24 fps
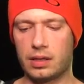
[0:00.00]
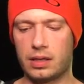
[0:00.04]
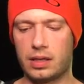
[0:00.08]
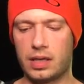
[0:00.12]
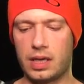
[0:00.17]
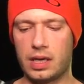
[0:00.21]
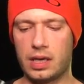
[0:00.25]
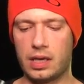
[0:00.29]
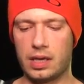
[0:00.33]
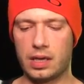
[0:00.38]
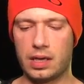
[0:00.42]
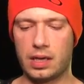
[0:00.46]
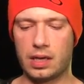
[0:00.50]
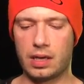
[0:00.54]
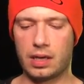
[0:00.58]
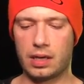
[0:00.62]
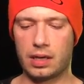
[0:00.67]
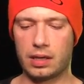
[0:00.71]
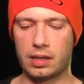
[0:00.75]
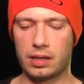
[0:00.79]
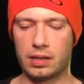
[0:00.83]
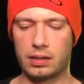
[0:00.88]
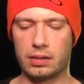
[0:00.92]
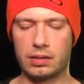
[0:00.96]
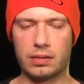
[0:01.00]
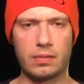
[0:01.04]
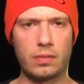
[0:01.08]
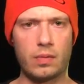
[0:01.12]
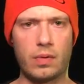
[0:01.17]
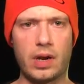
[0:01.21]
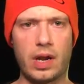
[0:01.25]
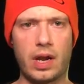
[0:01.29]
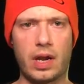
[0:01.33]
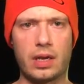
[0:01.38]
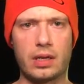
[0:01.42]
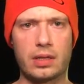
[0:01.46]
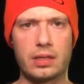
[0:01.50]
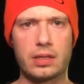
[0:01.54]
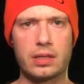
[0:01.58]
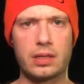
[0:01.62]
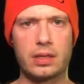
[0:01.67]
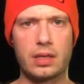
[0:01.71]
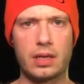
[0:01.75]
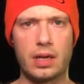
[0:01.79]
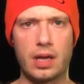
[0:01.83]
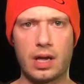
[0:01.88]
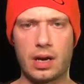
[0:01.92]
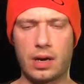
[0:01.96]
key
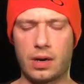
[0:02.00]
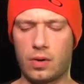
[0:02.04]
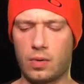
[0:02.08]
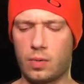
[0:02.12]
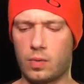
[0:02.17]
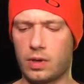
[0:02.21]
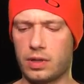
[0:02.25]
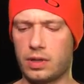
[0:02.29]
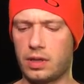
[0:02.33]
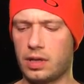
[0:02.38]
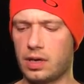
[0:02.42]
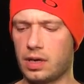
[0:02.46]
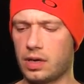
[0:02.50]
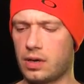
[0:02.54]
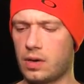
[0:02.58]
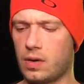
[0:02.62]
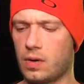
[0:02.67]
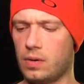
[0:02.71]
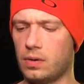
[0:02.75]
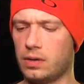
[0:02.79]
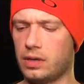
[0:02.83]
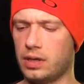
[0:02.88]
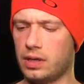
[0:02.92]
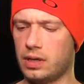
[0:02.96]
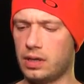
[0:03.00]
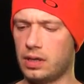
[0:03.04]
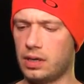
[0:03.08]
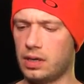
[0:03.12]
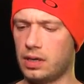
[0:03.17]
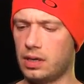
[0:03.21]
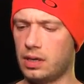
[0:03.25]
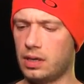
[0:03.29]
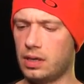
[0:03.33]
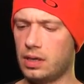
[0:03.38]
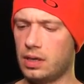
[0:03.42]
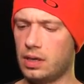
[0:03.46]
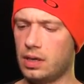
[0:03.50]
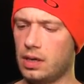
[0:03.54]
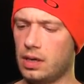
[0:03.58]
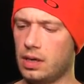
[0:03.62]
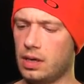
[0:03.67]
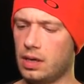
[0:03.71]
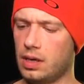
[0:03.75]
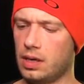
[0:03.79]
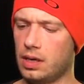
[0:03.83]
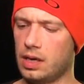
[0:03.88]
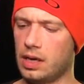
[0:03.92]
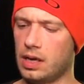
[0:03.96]
rings. I don't know what they're called in
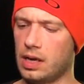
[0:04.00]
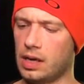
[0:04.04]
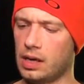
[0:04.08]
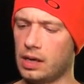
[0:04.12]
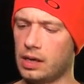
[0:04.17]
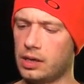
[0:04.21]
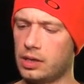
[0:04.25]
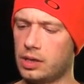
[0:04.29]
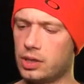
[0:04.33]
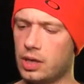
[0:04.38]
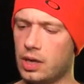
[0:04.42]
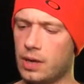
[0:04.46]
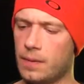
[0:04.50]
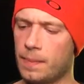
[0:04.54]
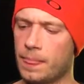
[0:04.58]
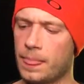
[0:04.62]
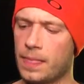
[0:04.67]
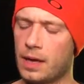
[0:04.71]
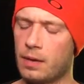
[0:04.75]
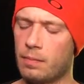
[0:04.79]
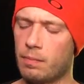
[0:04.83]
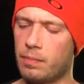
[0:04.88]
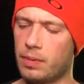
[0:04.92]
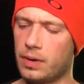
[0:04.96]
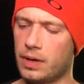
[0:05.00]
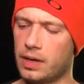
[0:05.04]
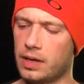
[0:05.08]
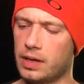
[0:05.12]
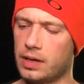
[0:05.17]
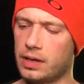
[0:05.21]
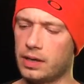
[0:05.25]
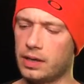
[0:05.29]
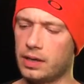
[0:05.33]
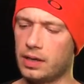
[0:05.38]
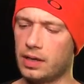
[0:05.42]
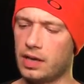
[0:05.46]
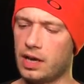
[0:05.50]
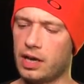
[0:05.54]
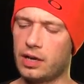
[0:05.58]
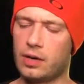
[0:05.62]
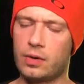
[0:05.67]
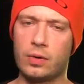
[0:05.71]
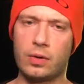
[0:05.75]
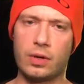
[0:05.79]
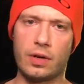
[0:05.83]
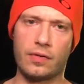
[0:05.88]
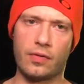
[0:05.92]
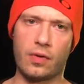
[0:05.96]
uh, in English, but uh, I
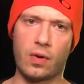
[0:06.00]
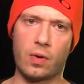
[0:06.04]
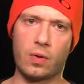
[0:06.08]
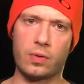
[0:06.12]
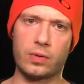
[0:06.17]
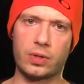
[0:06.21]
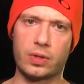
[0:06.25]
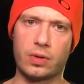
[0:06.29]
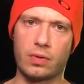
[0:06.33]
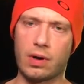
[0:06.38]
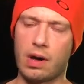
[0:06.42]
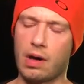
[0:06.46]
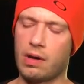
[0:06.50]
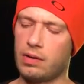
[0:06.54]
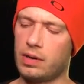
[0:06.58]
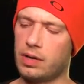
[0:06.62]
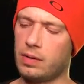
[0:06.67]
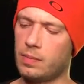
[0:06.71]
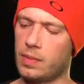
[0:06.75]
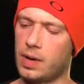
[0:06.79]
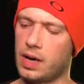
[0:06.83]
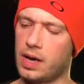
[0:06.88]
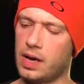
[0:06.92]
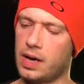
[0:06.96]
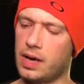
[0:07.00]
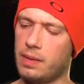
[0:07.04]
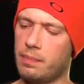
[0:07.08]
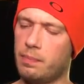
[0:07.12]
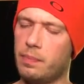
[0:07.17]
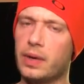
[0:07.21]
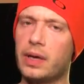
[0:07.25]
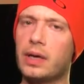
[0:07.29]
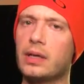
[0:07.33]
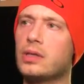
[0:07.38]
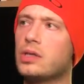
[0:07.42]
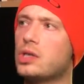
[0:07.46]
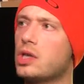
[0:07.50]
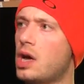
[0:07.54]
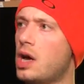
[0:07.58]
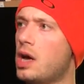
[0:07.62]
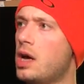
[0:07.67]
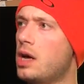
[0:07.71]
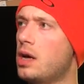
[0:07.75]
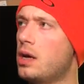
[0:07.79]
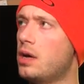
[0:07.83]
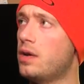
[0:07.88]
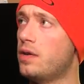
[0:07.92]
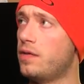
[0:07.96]
could of course go out in my big
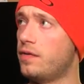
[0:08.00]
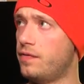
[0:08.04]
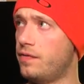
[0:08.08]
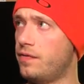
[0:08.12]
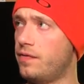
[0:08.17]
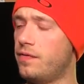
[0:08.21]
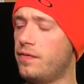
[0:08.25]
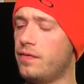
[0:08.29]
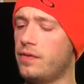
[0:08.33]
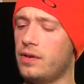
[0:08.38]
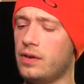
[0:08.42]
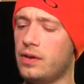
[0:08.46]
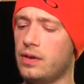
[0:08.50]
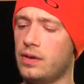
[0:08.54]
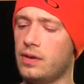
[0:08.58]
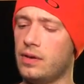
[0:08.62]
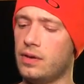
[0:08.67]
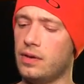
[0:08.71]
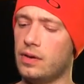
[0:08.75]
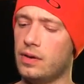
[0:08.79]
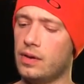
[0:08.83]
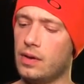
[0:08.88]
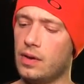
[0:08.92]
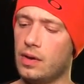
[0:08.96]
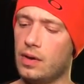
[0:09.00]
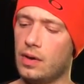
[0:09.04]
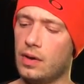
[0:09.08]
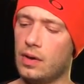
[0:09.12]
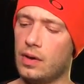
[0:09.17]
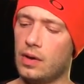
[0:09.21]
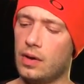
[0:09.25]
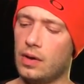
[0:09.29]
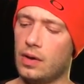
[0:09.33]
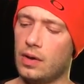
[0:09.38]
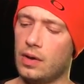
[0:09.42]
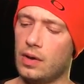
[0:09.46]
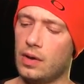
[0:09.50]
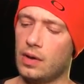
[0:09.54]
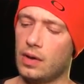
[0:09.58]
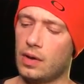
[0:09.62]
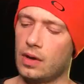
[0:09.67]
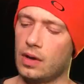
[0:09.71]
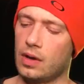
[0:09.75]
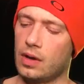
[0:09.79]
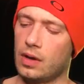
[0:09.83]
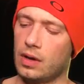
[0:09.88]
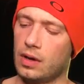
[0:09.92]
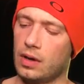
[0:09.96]
jar of
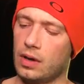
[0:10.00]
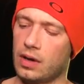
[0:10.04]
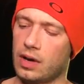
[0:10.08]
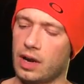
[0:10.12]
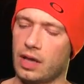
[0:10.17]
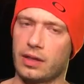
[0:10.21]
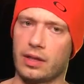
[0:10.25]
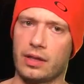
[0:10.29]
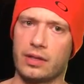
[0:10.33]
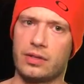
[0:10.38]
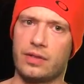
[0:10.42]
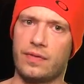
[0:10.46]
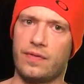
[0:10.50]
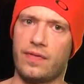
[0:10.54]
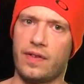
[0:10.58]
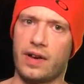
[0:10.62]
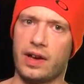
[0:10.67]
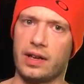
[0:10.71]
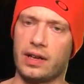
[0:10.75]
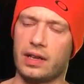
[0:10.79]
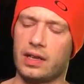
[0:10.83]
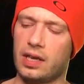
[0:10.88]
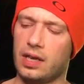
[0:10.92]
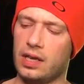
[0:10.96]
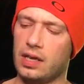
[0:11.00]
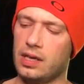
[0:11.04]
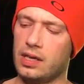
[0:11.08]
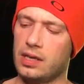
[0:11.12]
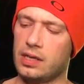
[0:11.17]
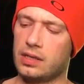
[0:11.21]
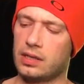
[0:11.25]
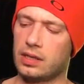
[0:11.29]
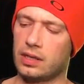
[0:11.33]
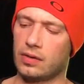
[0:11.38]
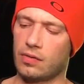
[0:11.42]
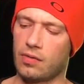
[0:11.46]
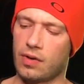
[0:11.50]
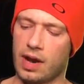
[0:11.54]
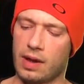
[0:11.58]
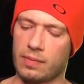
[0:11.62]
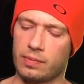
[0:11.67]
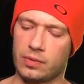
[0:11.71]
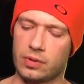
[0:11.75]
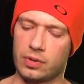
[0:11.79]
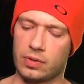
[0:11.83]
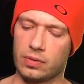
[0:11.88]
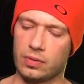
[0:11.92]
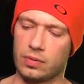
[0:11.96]
uh, unidentified keys and
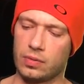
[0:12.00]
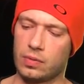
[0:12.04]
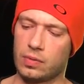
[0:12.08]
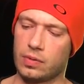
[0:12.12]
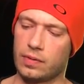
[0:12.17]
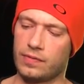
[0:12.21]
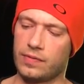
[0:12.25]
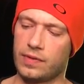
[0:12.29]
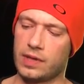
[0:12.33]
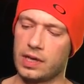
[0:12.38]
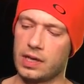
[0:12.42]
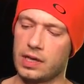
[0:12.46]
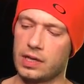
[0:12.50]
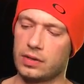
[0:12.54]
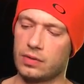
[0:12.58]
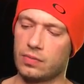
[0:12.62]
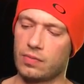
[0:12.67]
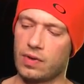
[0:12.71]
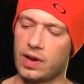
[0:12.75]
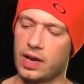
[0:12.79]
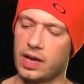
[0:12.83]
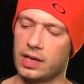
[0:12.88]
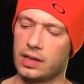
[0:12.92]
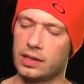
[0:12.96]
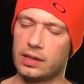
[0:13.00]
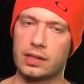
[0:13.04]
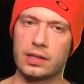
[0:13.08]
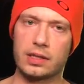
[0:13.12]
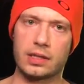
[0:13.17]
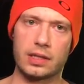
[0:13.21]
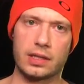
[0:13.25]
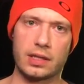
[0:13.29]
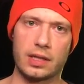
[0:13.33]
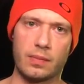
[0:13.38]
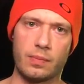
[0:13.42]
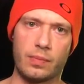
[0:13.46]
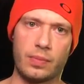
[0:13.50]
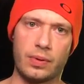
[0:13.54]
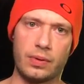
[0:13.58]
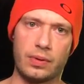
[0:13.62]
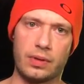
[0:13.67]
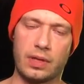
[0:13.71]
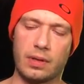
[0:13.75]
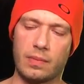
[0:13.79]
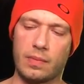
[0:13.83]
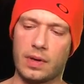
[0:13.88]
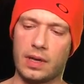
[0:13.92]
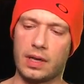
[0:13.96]
grab two of these rings and
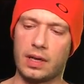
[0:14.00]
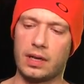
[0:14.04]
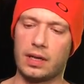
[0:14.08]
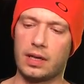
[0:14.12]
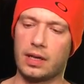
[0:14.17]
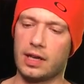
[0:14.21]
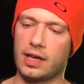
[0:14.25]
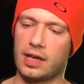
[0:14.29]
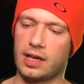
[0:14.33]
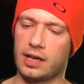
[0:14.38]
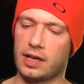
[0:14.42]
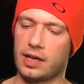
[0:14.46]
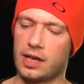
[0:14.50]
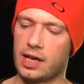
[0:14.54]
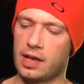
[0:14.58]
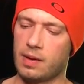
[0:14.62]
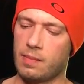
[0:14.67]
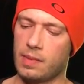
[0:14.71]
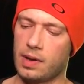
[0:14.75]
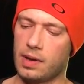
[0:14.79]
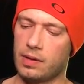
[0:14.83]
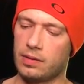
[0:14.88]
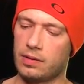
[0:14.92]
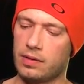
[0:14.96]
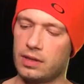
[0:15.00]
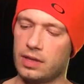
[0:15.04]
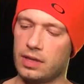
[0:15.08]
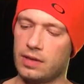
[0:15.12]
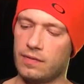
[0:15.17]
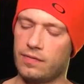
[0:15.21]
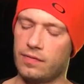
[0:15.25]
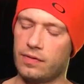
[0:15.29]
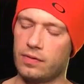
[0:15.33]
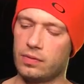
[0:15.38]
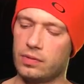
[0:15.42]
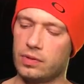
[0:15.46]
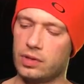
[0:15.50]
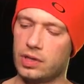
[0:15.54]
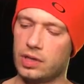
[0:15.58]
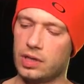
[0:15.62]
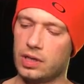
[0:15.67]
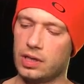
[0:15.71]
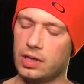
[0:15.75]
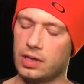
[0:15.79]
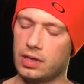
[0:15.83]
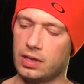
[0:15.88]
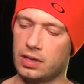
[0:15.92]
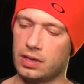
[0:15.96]
put them in and, and mount the
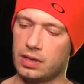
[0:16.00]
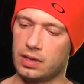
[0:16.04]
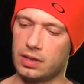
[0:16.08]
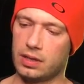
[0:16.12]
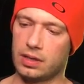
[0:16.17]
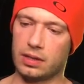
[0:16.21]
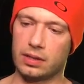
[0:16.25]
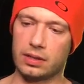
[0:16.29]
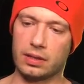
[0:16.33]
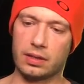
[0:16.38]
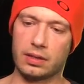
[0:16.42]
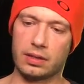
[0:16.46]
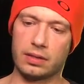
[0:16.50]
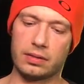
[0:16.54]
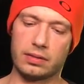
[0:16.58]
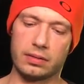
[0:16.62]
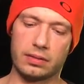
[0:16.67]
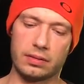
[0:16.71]
Fuji uh,